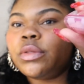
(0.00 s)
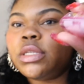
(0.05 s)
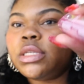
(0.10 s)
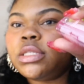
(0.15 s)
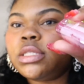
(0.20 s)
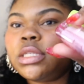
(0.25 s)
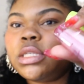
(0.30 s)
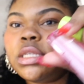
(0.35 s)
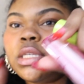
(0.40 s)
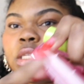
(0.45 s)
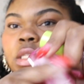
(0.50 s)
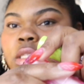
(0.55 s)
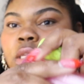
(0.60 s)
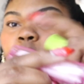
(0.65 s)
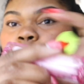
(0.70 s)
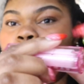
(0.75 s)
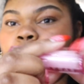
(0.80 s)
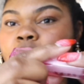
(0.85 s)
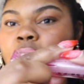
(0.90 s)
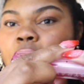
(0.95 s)
this is
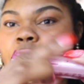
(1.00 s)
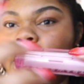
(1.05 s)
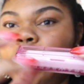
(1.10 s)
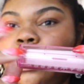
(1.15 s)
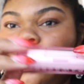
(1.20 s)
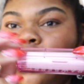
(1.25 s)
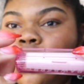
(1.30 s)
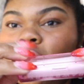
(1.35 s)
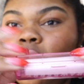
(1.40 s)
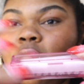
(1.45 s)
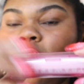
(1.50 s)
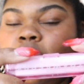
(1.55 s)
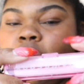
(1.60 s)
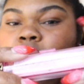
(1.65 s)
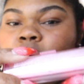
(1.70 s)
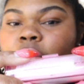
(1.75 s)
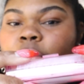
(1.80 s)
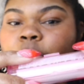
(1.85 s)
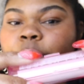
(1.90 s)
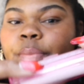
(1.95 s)
a blotting
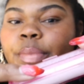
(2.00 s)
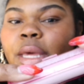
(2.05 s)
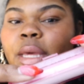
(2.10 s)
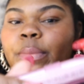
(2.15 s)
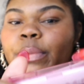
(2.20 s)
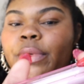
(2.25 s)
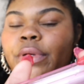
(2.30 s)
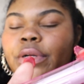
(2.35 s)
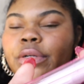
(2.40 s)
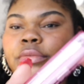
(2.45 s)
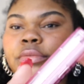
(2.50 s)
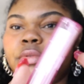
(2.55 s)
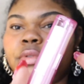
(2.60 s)
paper